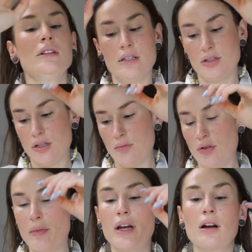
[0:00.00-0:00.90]
I actually
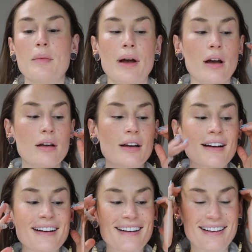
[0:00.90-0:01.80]
pull my hair back.
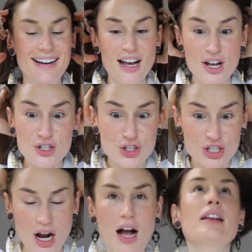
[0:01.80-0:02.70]

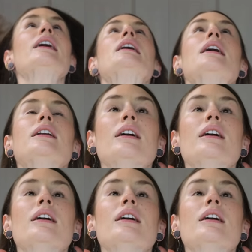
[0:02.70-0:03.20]
Shocking, I